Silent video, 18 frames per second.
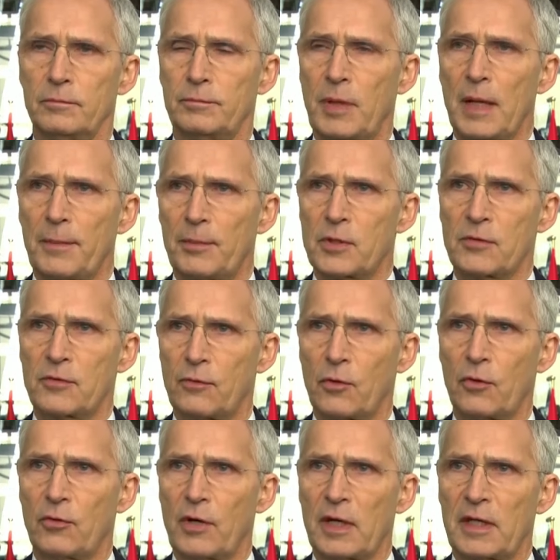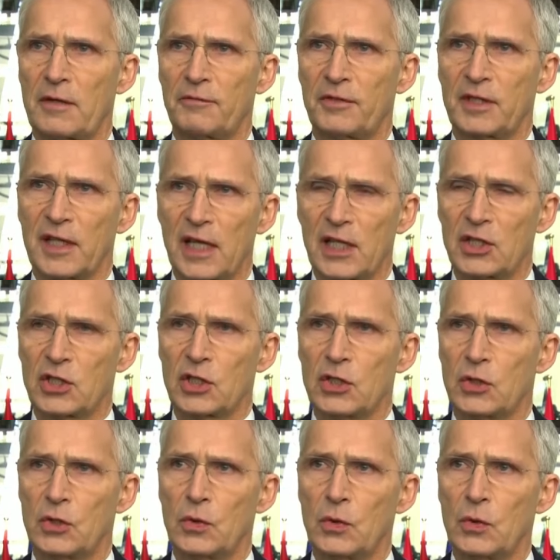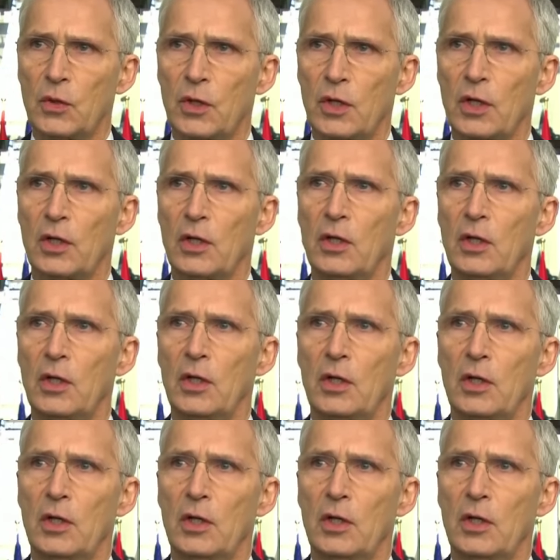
papers for ratification to the